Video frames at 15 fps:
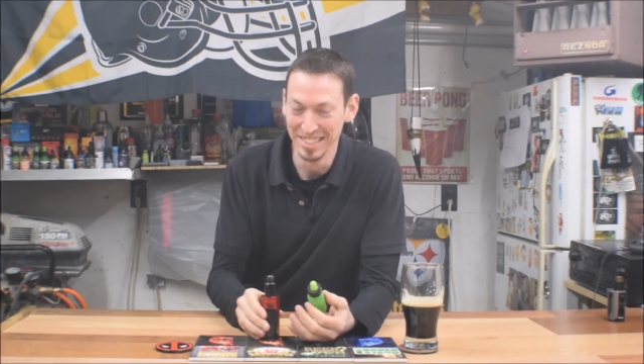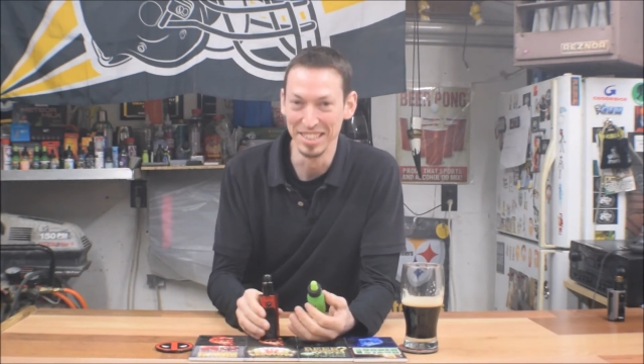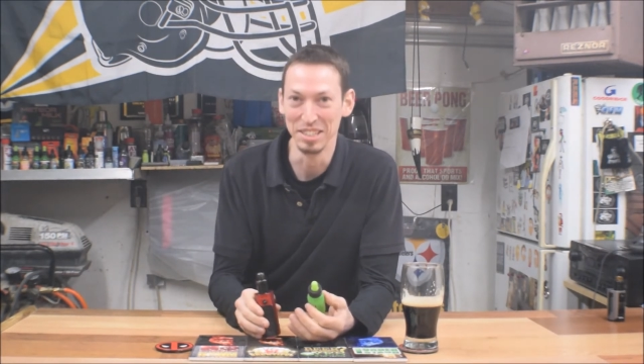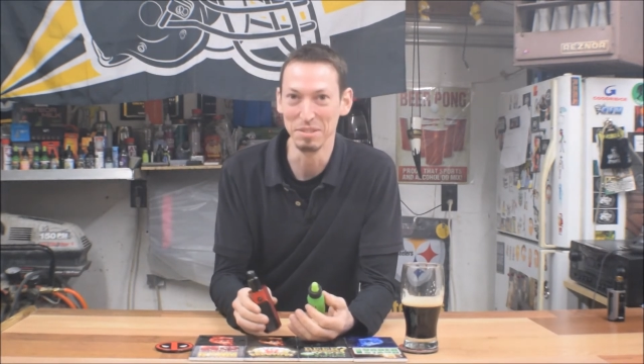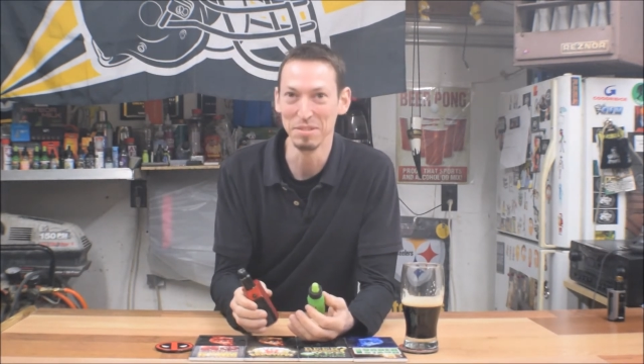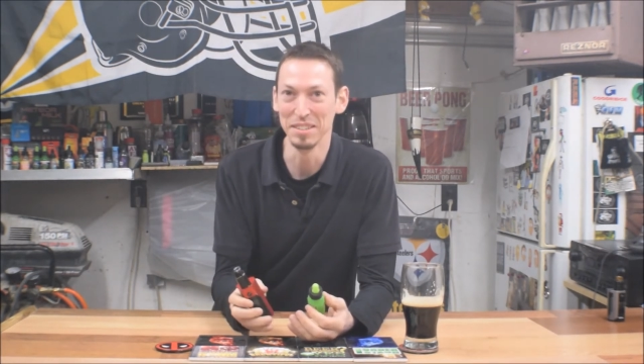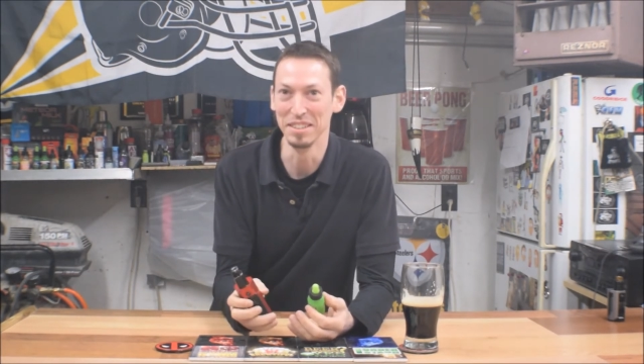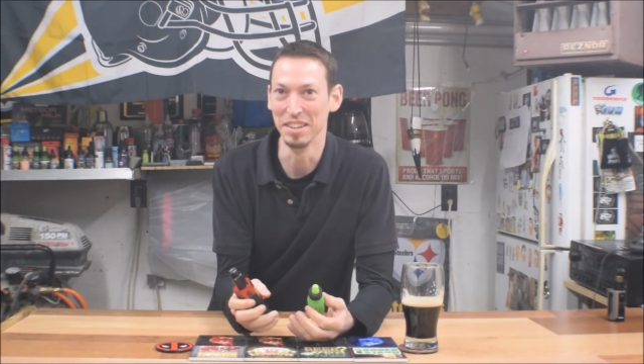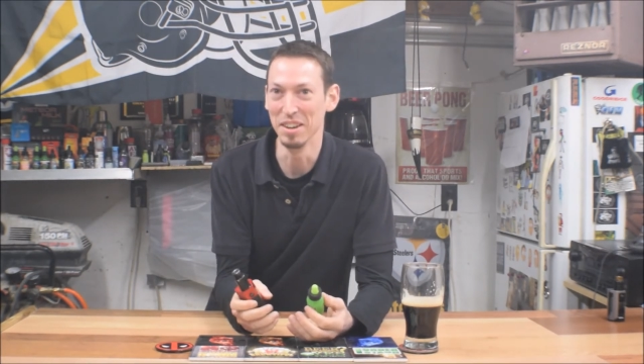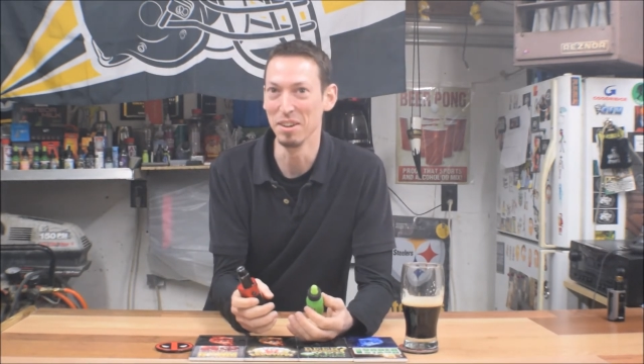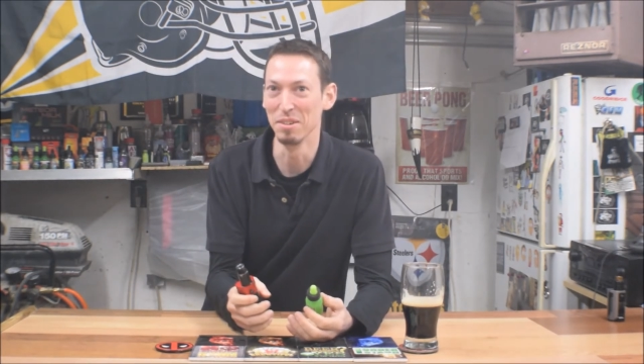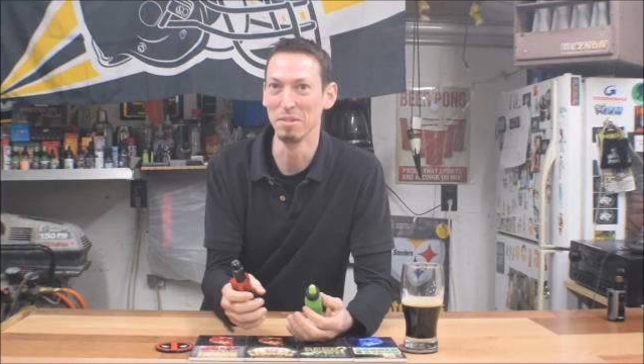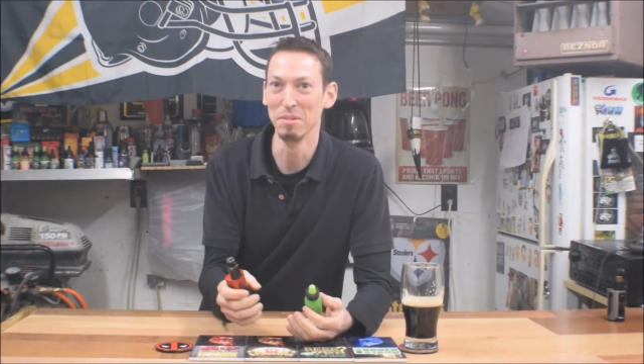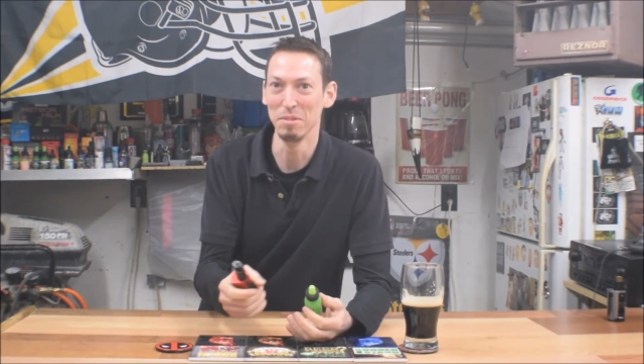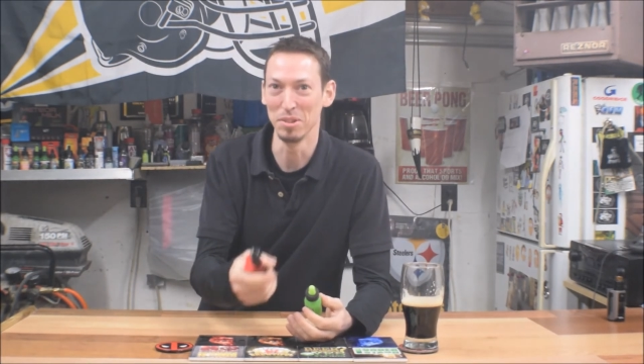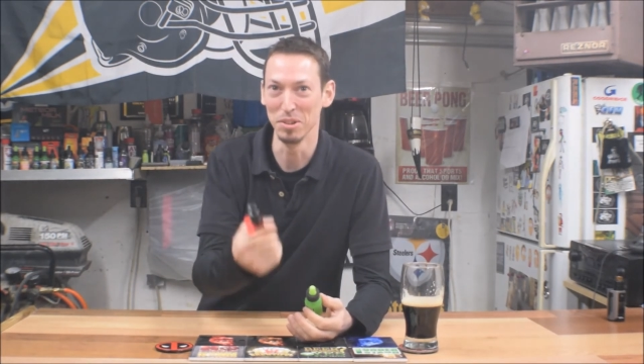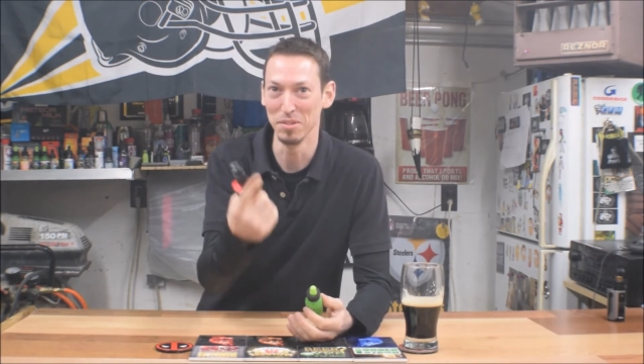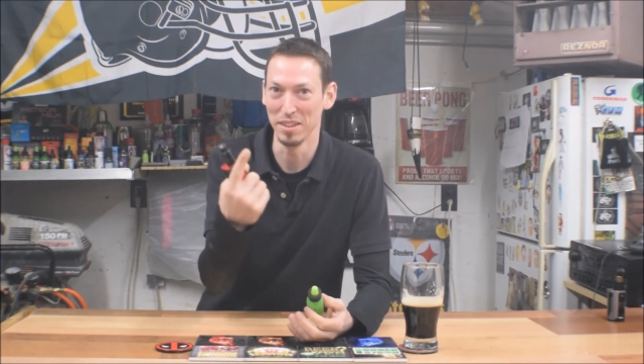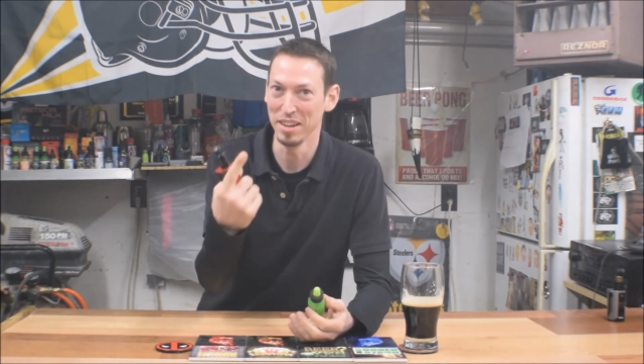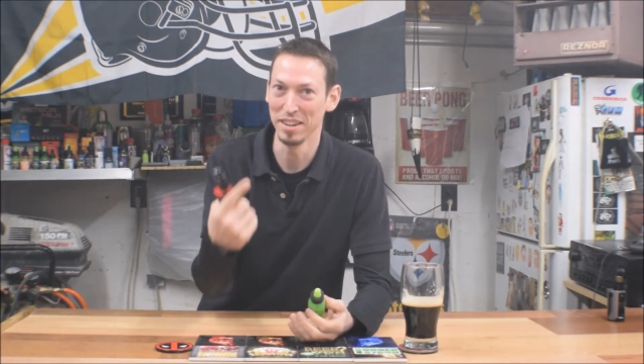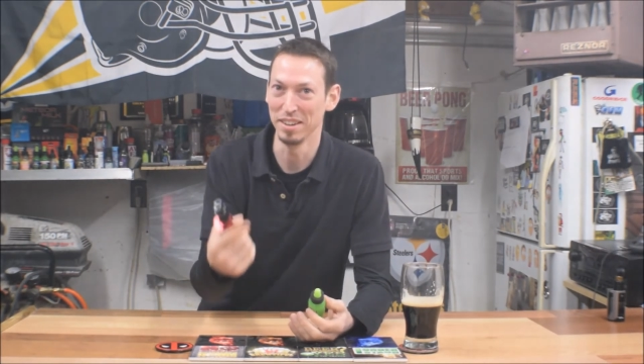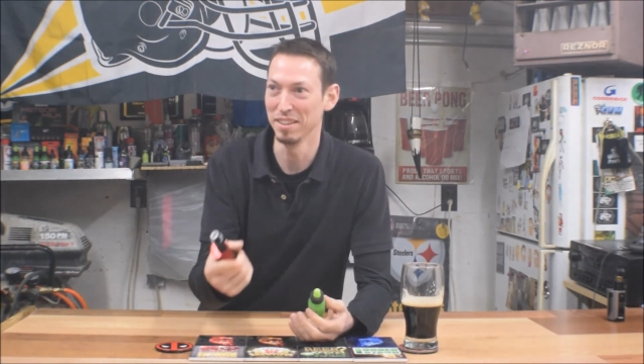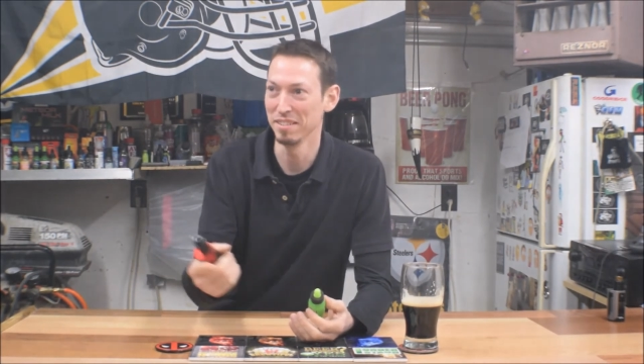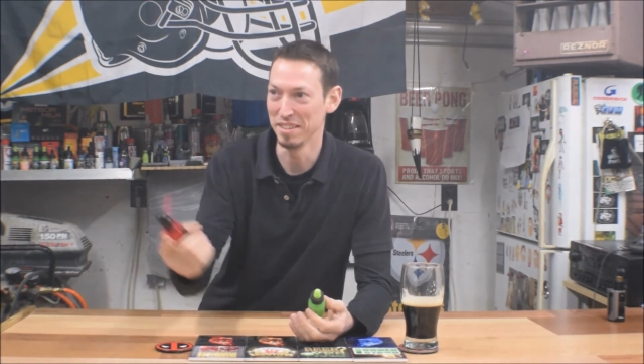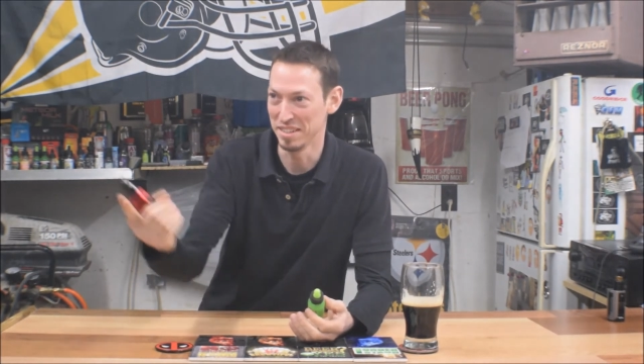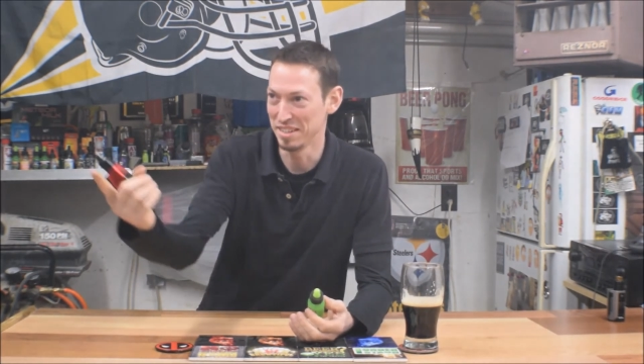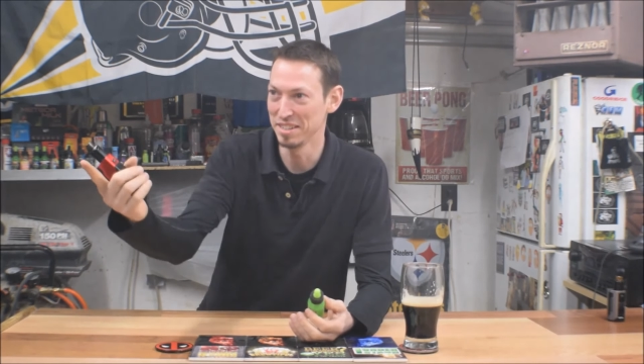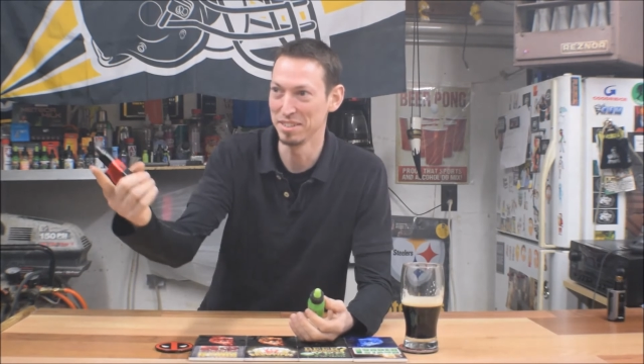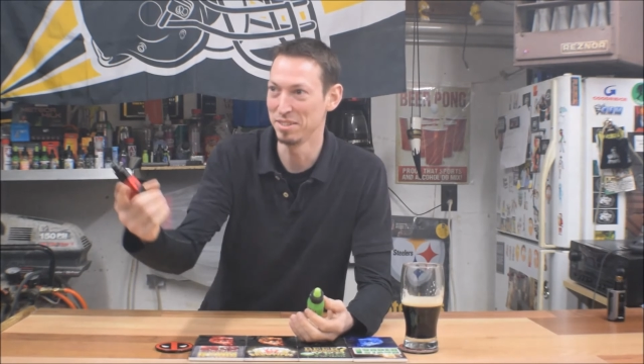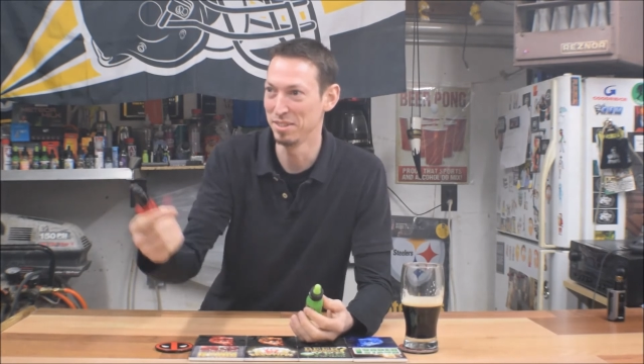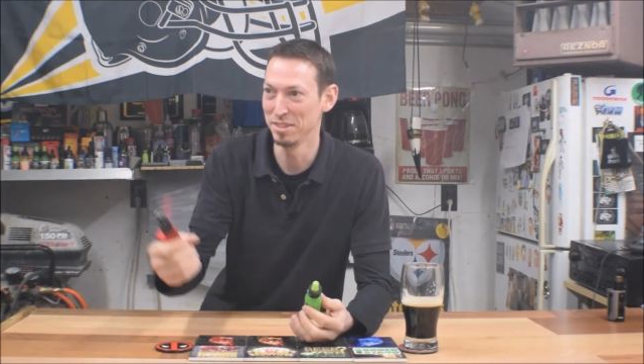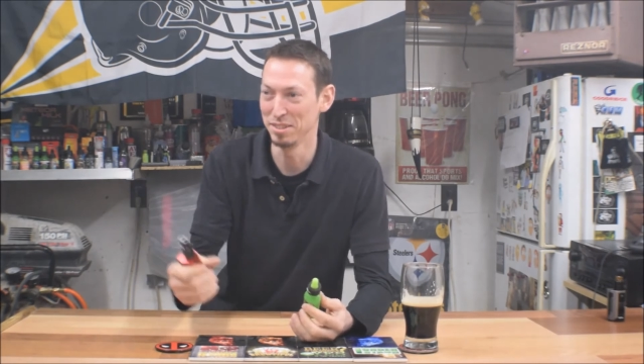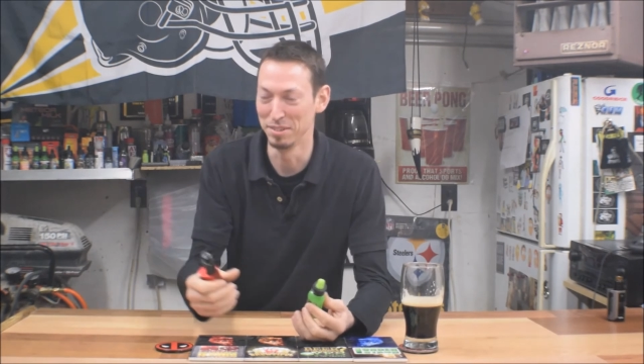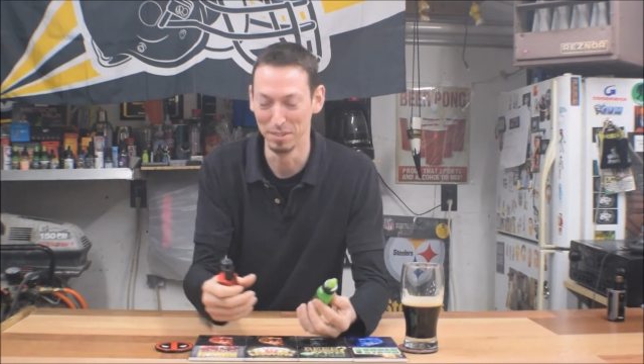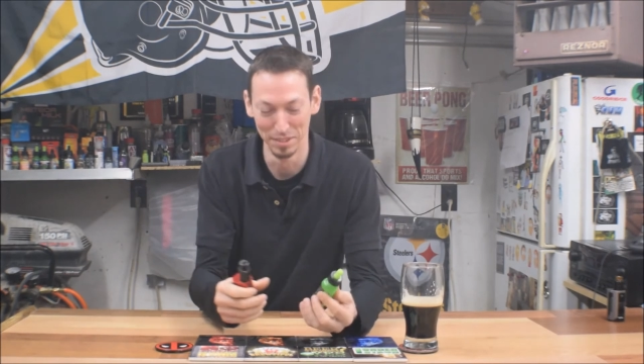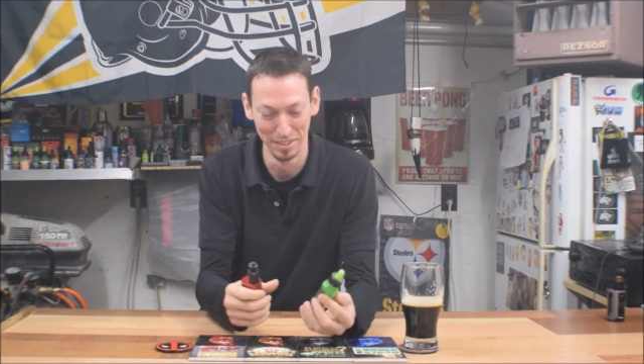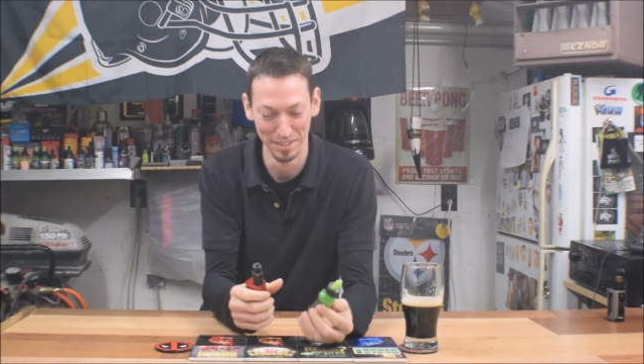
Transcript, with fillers: You would know. You're there. He is too.